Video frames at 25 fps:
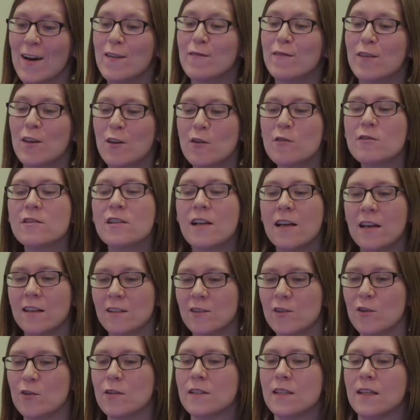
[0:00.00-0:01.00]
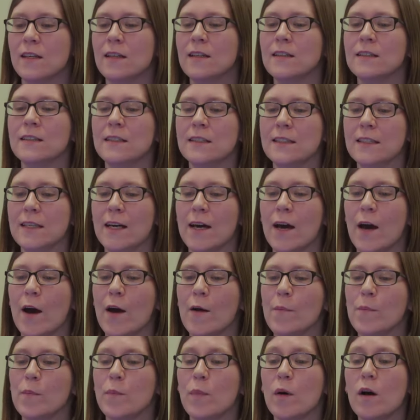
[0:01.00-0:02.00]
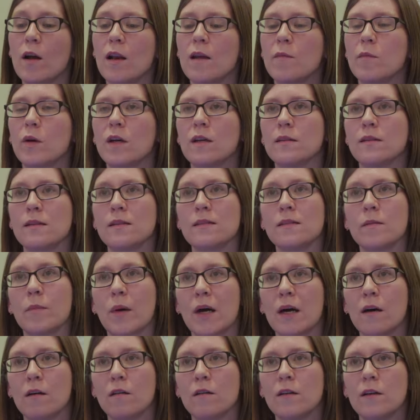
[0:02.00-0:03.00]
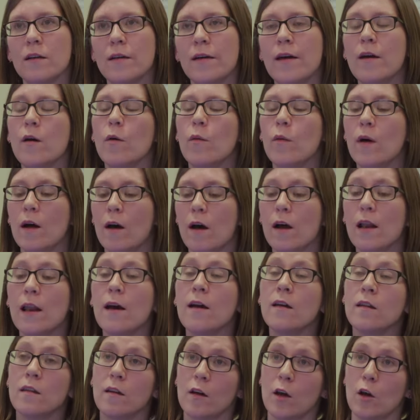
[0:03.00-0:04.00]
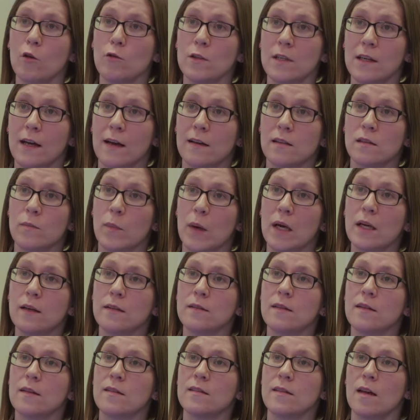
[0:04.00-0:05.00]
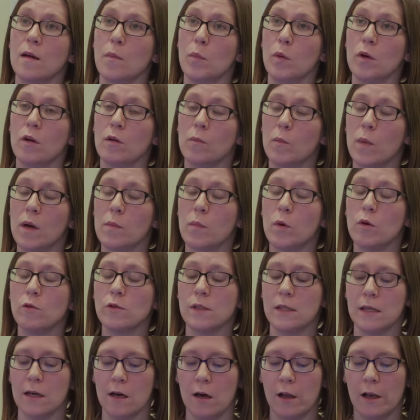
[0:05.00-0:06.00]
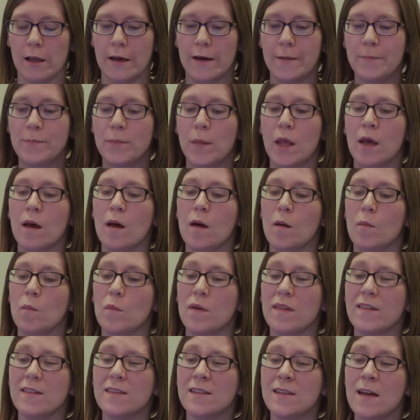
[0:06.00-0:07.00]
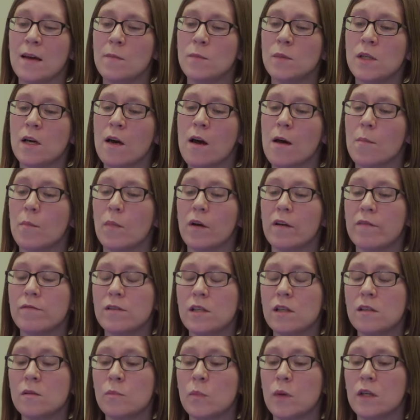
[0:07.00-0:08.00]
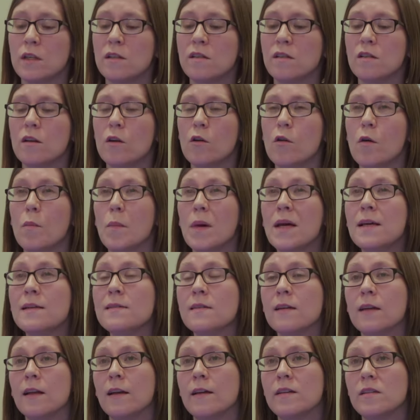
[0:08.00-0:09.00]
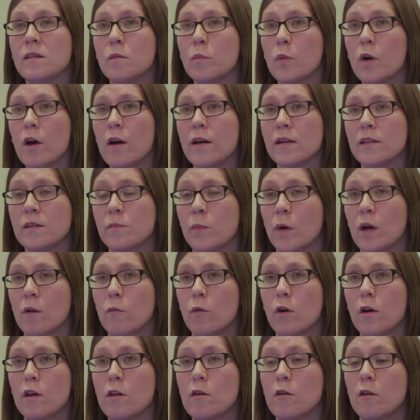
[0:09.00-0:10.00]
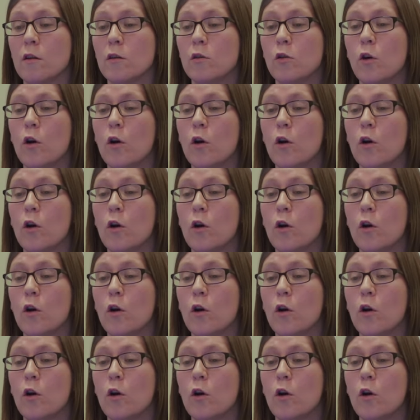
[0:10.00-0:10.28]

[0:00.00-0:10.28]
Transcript: I've hugely enjoyed it, um, partly because it's about, well, I like the coding aspect, as I put on my post-it earlier, but at the same time, I've just been so amazingly surprised by what you can